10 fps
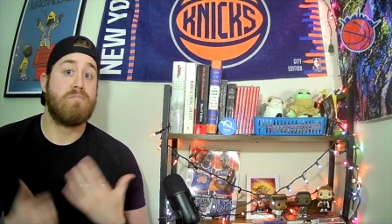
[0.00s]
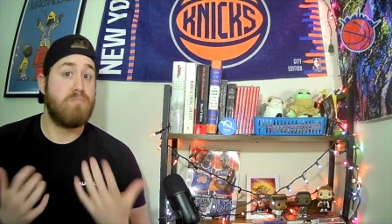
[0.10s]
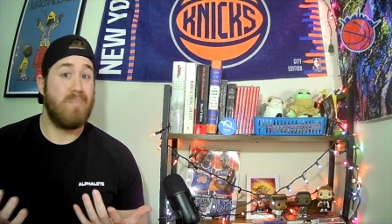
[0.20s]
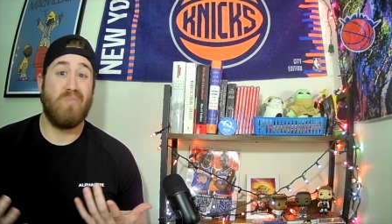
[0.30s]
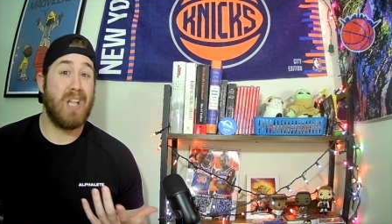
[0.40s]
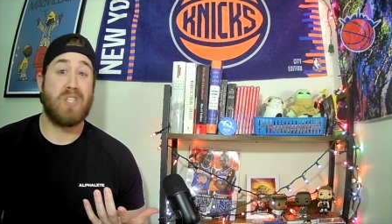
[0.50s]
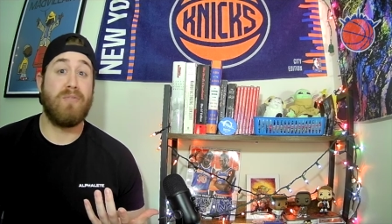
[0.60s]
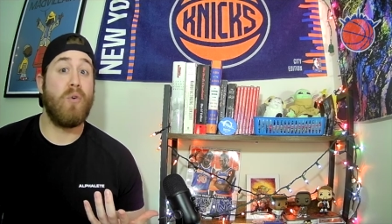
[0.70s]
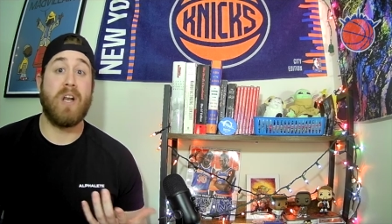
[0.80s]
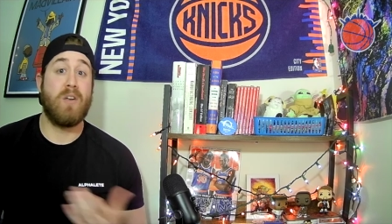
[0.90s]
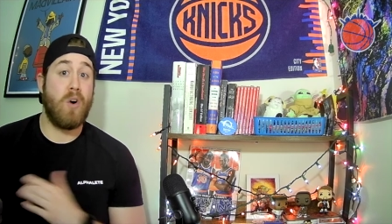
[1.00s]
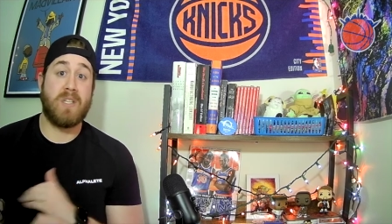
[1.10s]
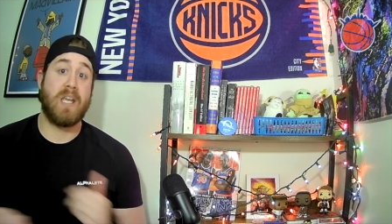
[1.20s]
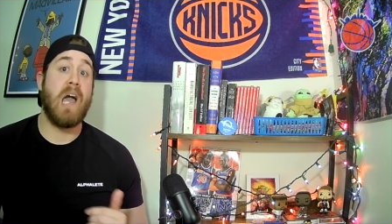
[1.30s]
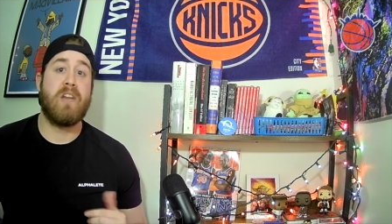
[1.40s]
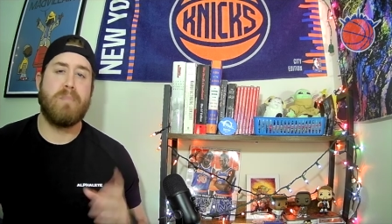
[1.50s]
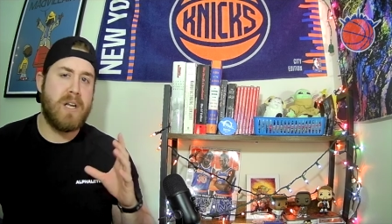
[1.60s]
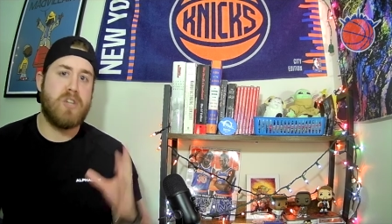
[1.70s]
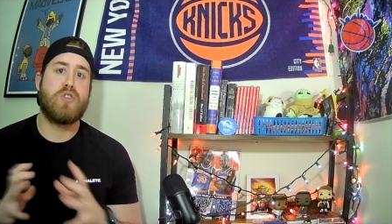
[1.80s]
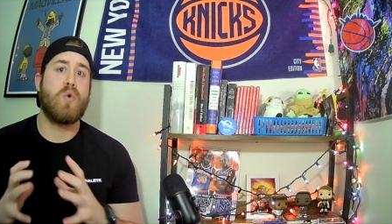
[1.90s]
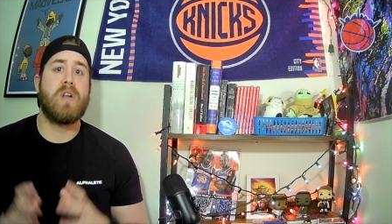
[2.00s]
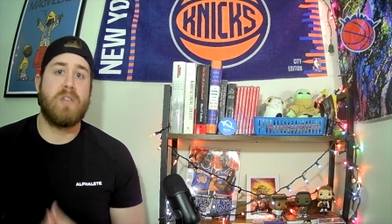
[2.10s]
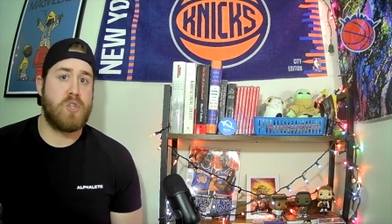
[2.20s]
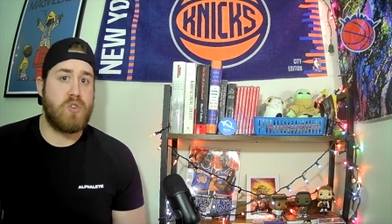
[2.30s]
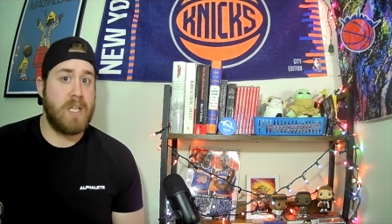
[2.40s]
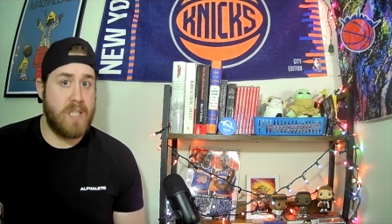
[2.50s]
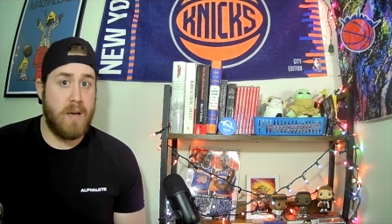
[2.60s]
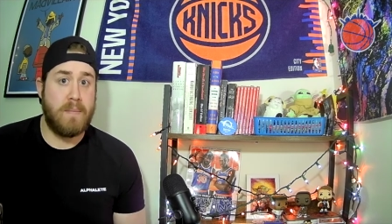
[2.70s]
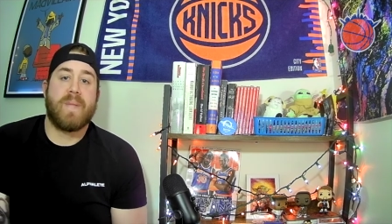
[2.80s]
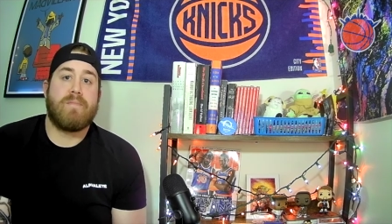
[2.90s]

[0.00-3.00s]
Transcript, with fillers: Let's avoid it altogether by just shortening those strides up.